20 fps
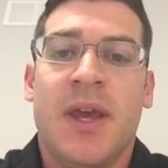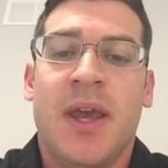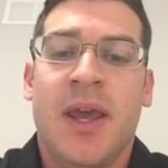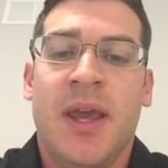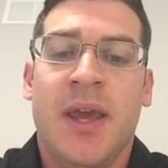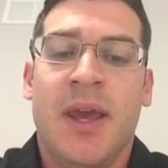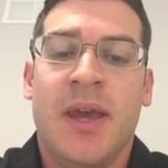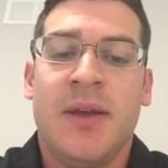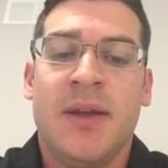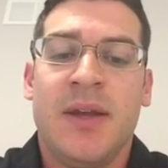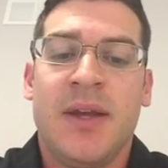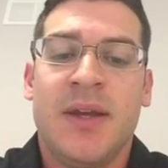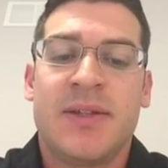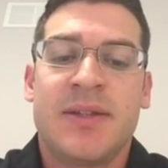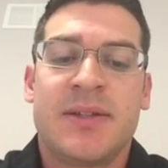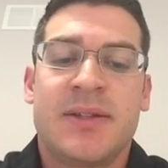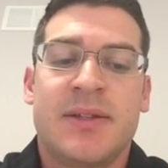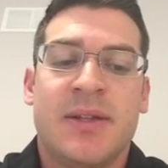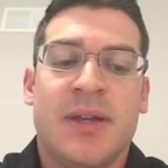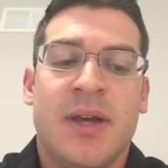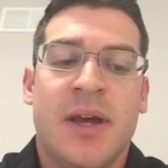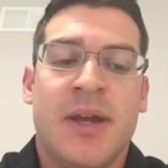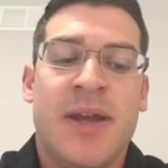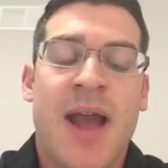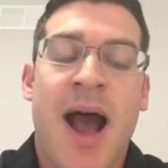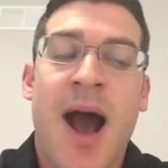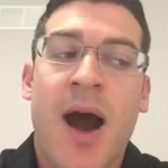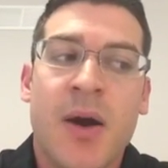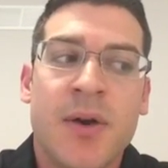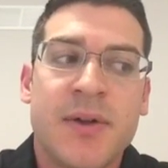and it's
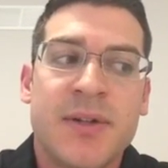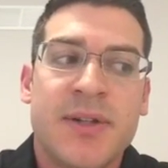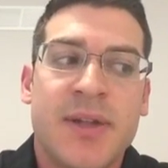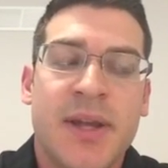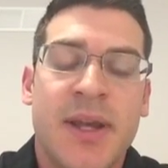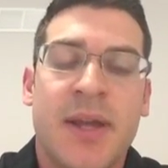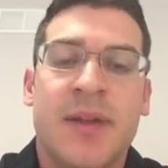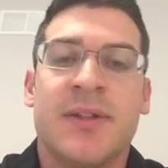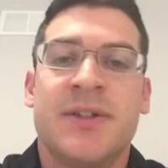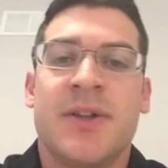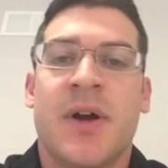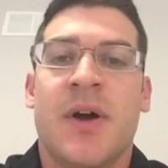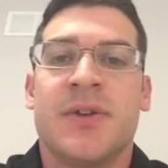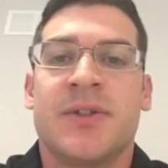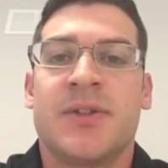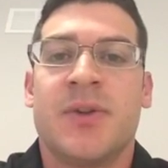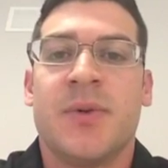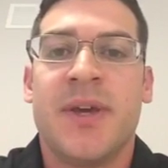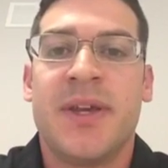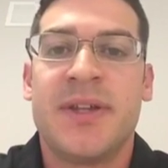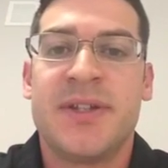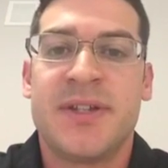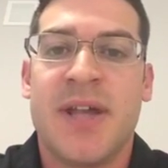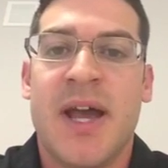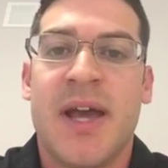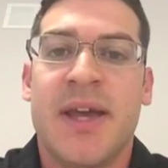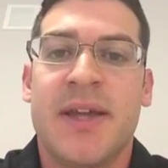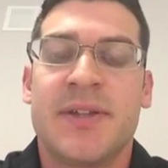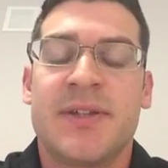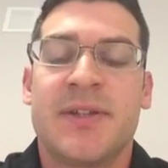an art and it's also a
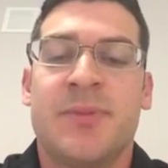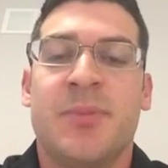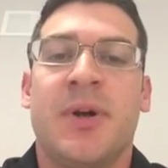science.